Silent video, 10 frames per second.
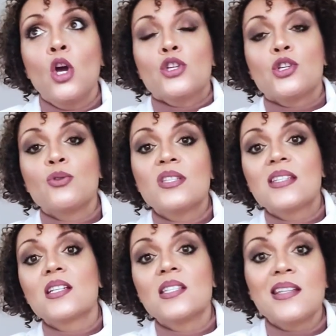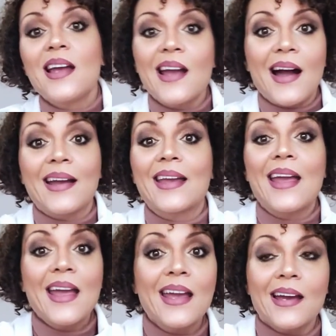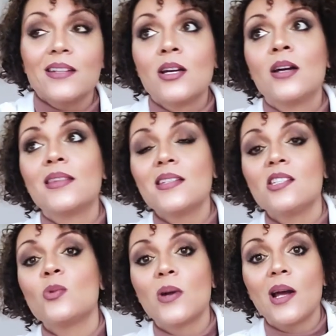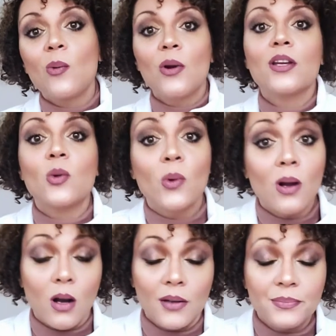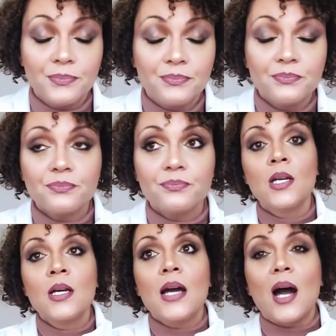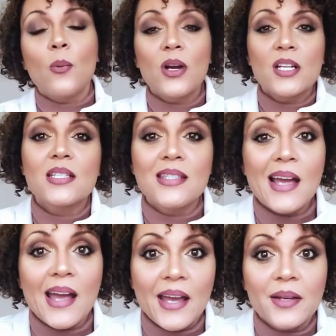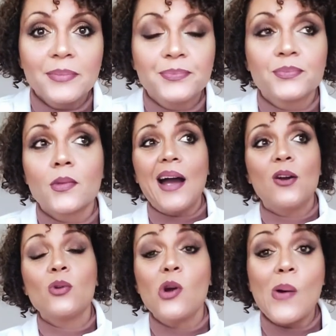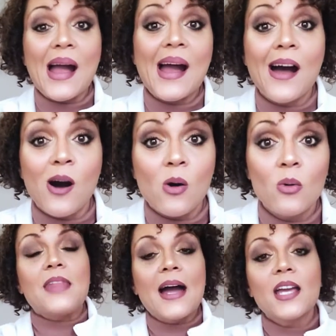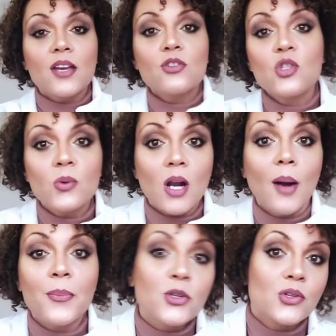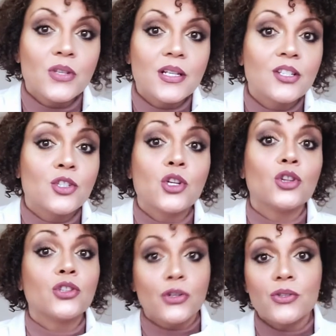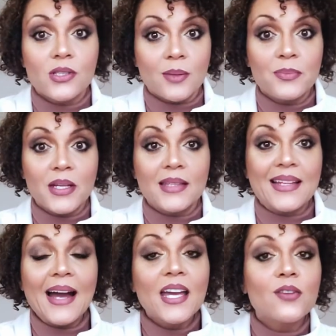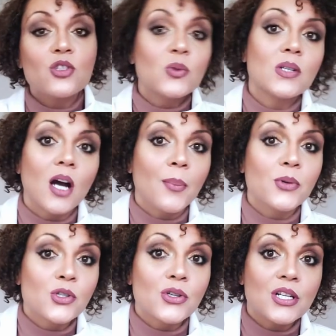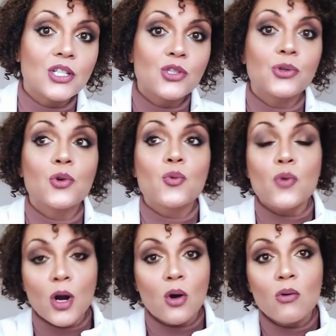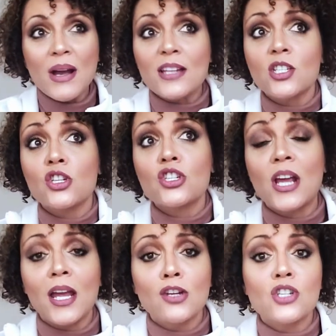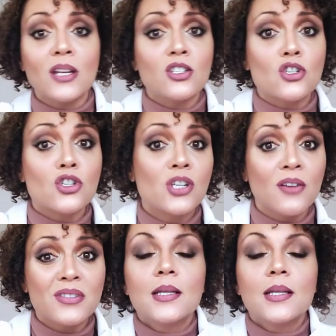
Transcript: So instead of saying, I can't, this is what I want you to work on. I want you to say, I don't know how. That gives you an opportunity to learn something. That gives you an opportunity to grow and to change and to shift.